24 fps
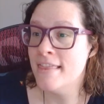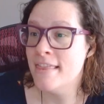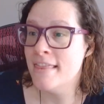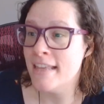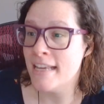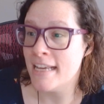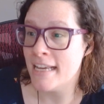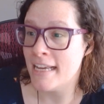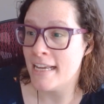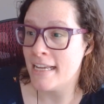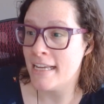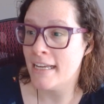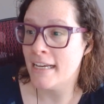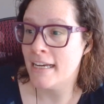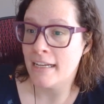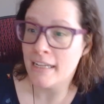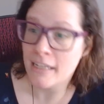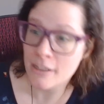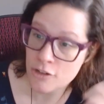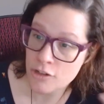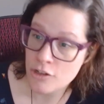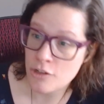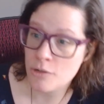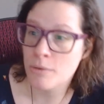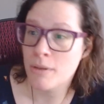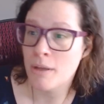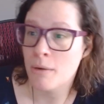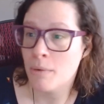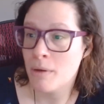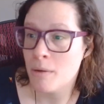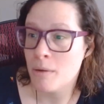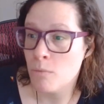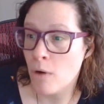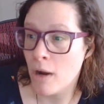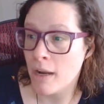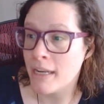the issue that
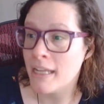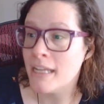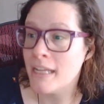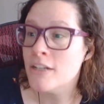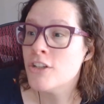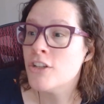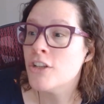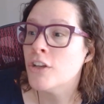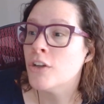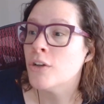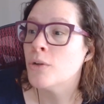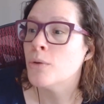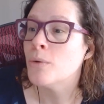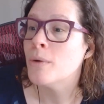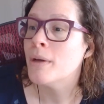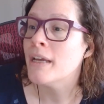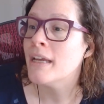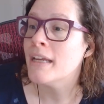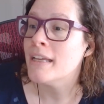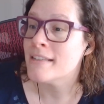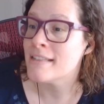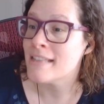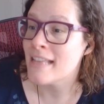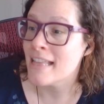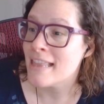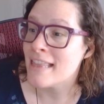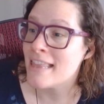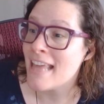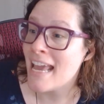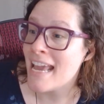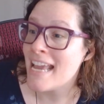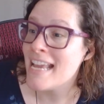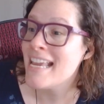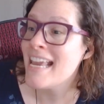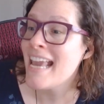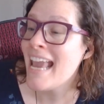we run into is that
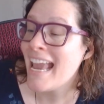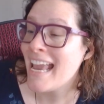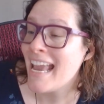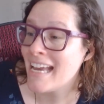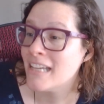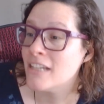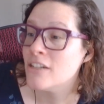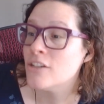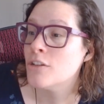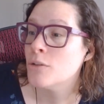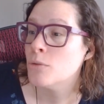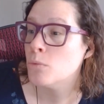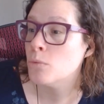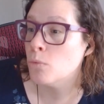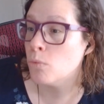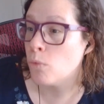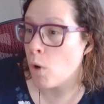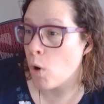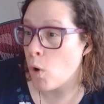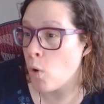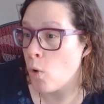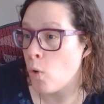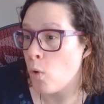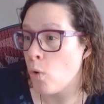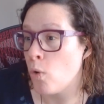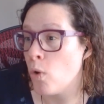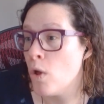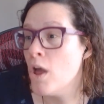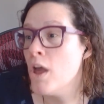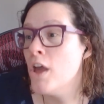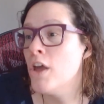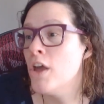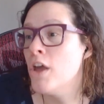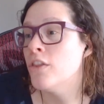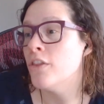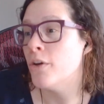they can't roll
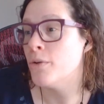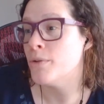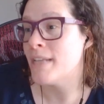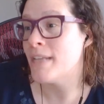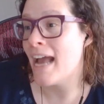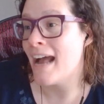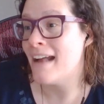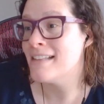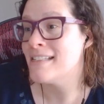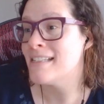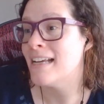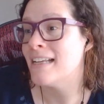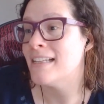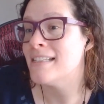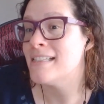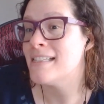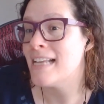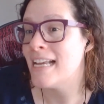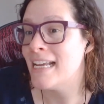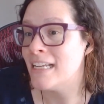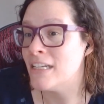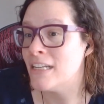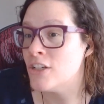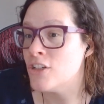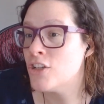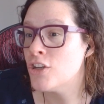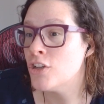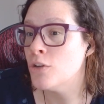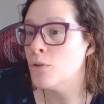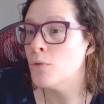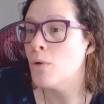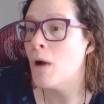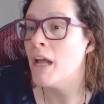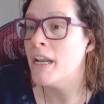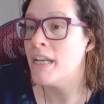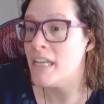those assets
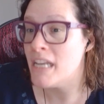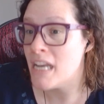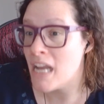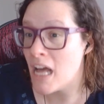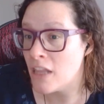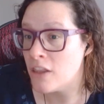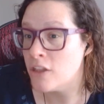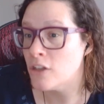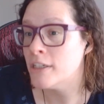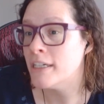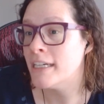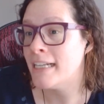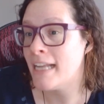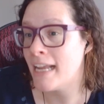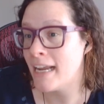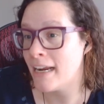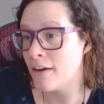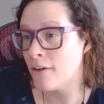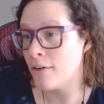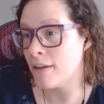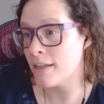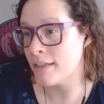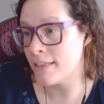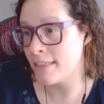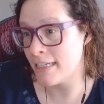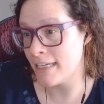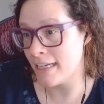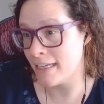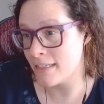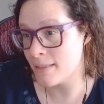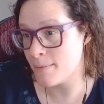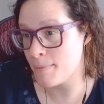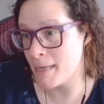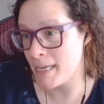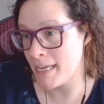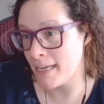into another inherited
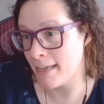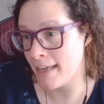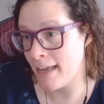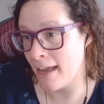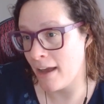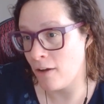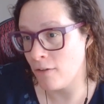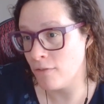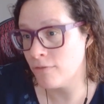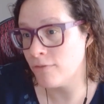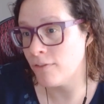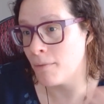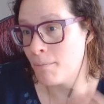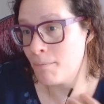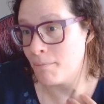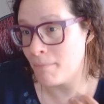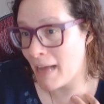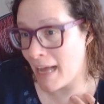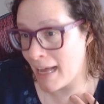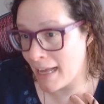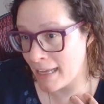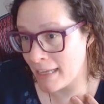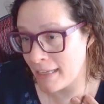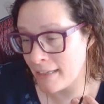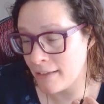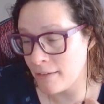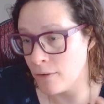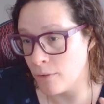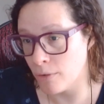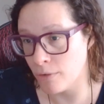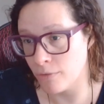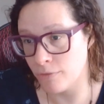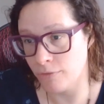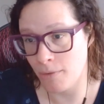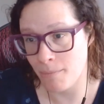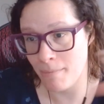TSP account from my
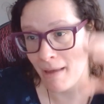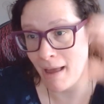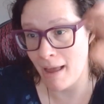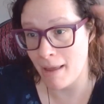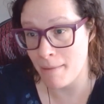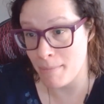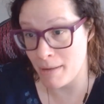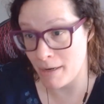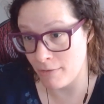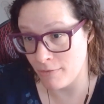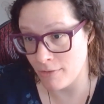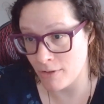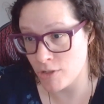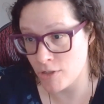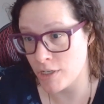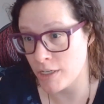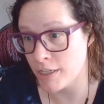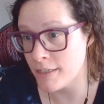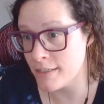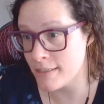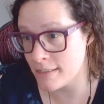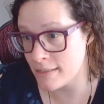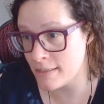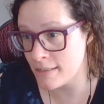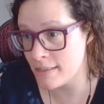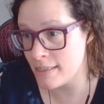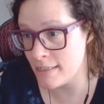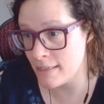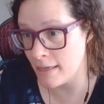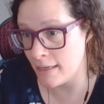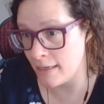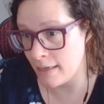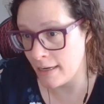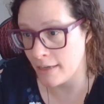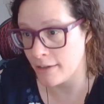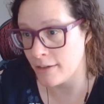beneficiary's
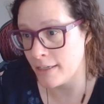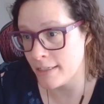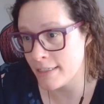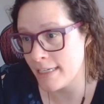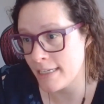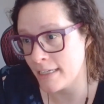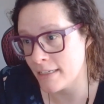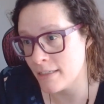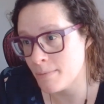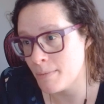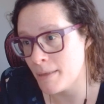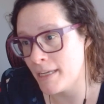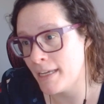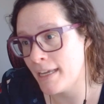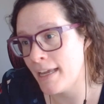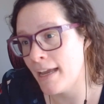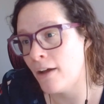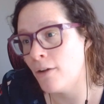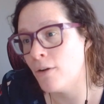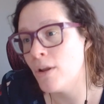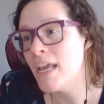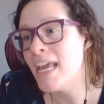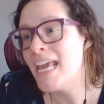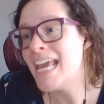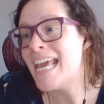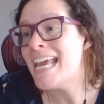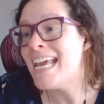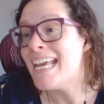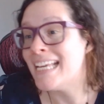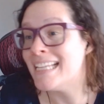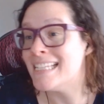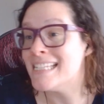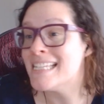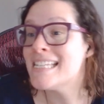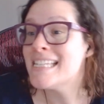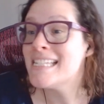inherited TSP account.
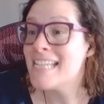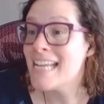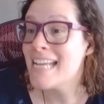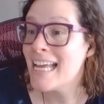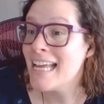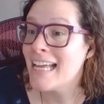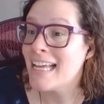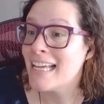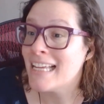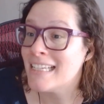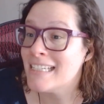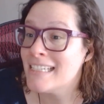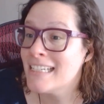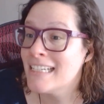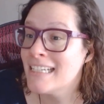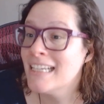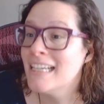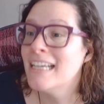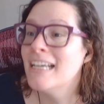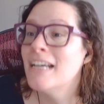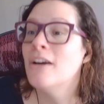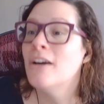Instead,